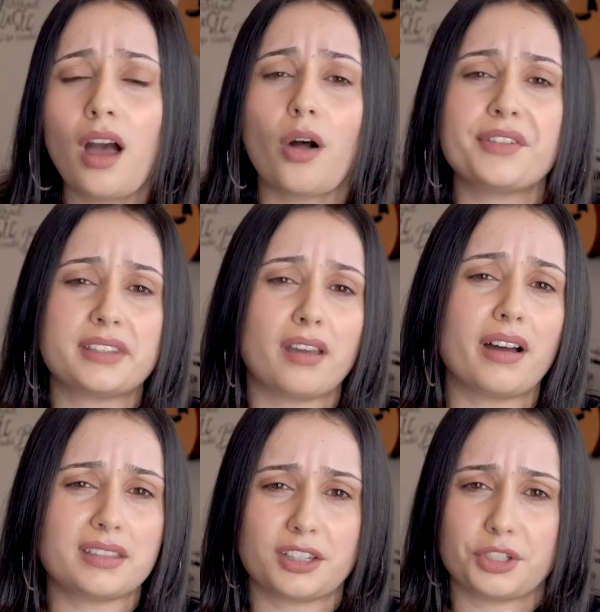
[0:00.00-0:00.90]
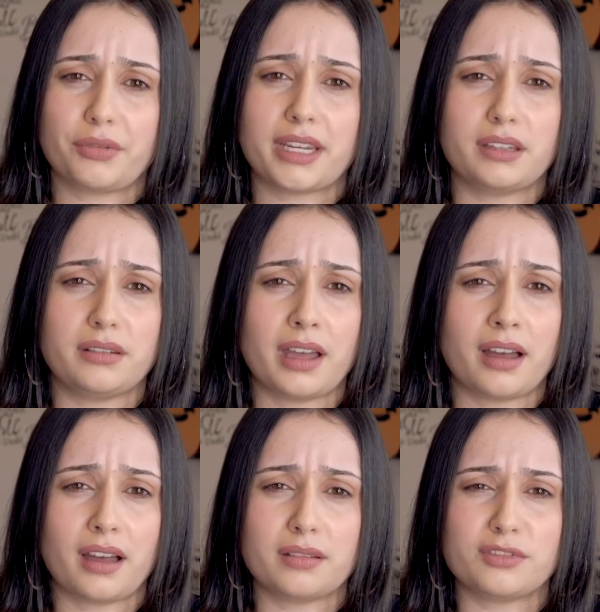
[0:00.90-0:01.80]
Obviously, high saturated
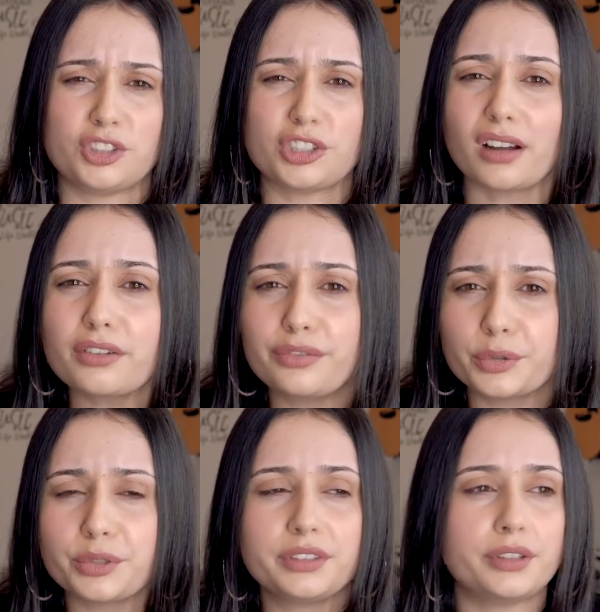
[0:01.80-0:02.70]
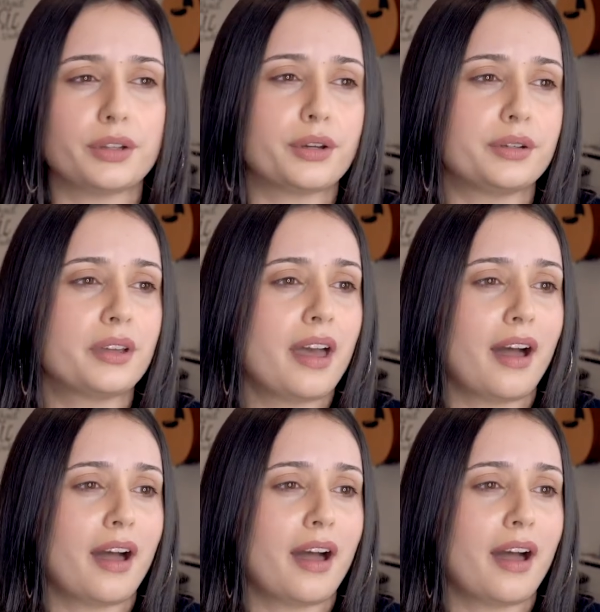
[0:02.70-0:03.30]
uh, junk food, you know,